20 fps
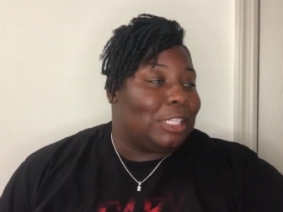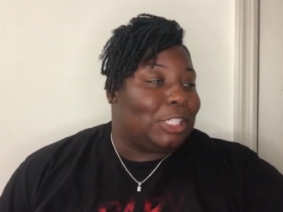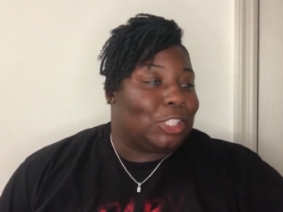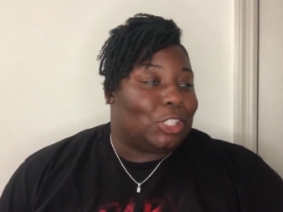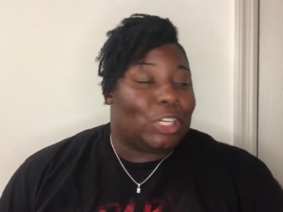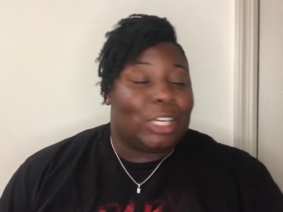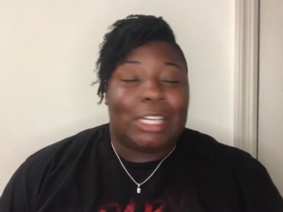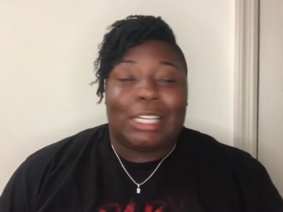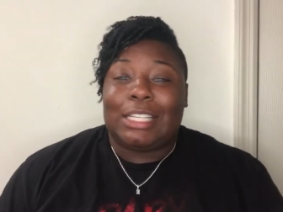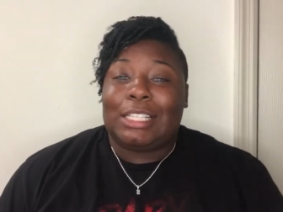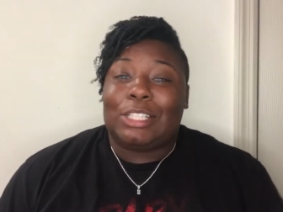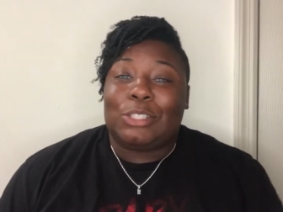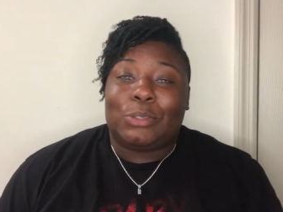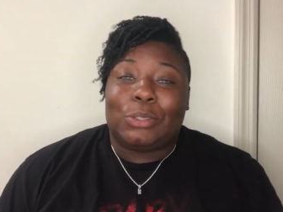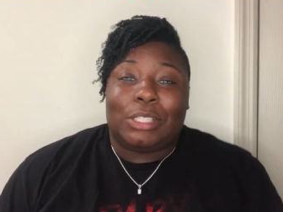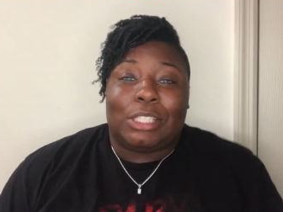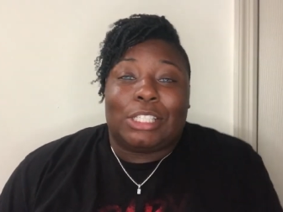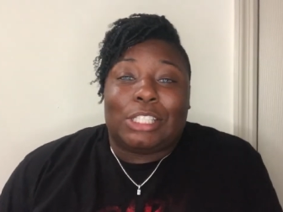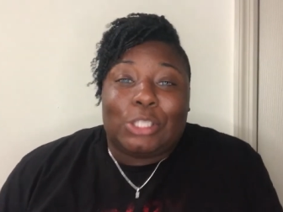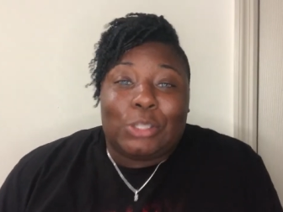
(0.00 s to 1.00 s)
strictly
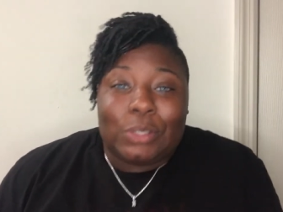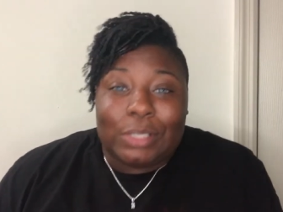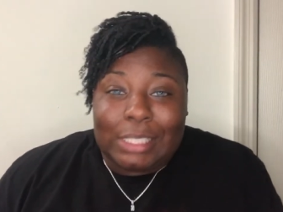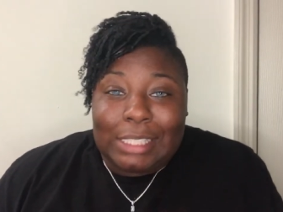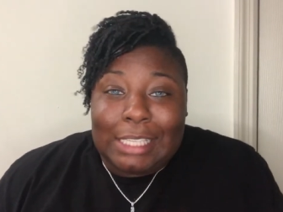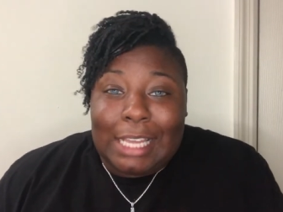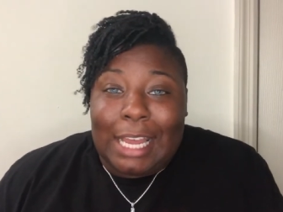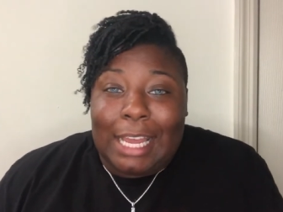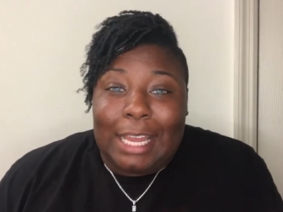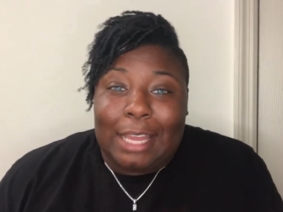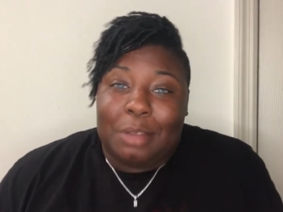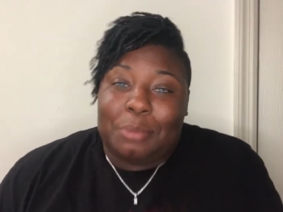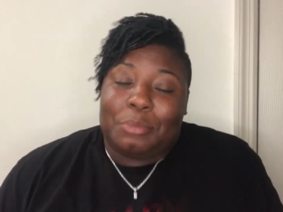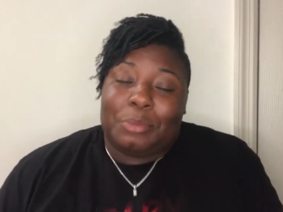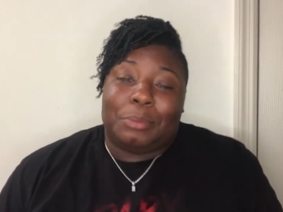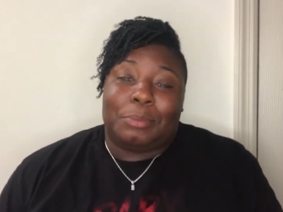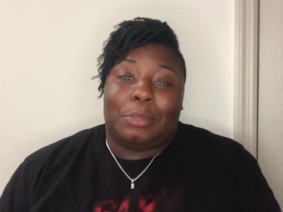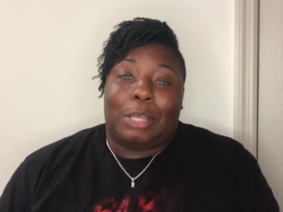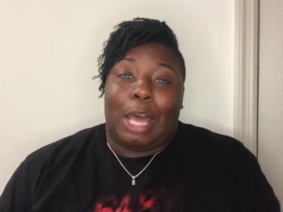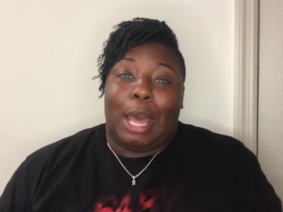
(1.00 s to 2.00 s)
doing a story time
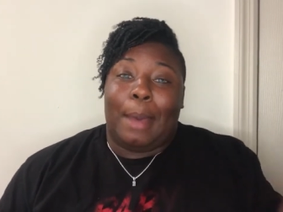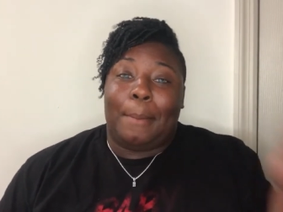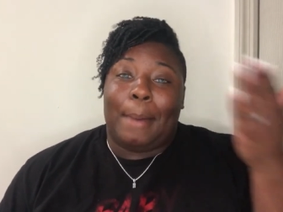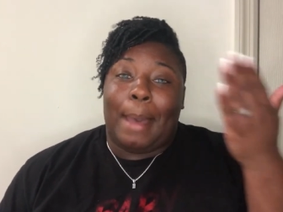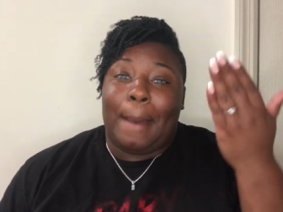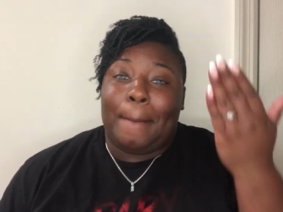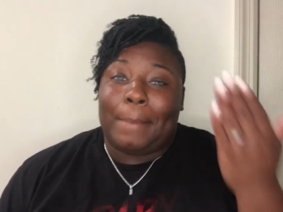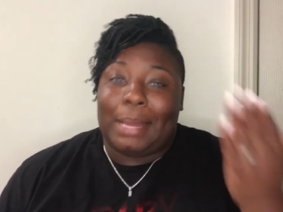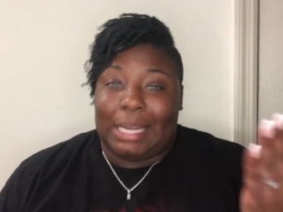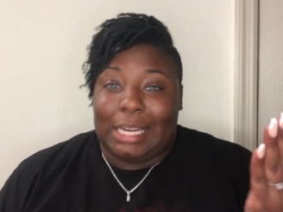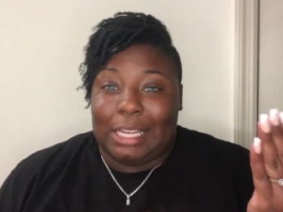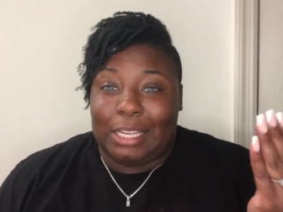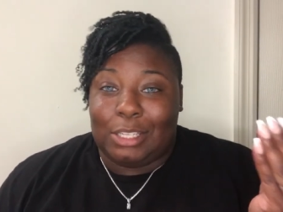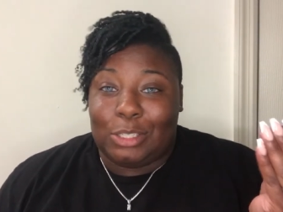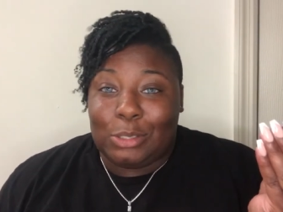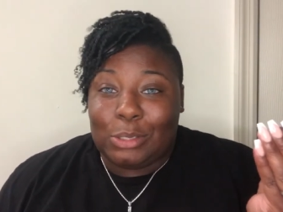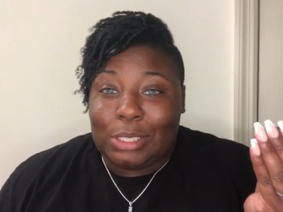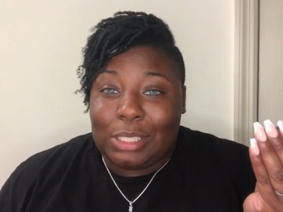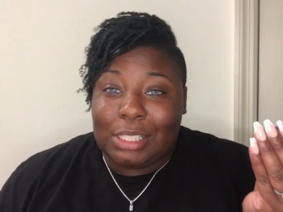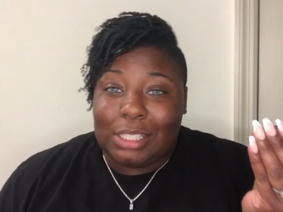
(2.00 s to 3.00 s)
about my
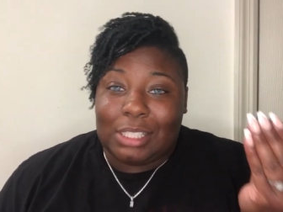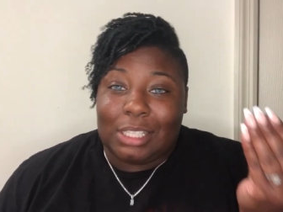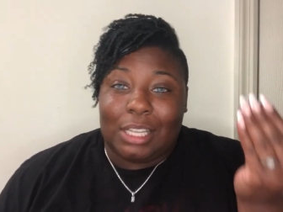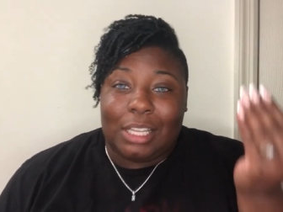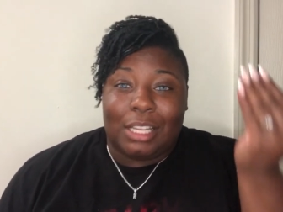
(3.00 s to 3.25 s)
nails.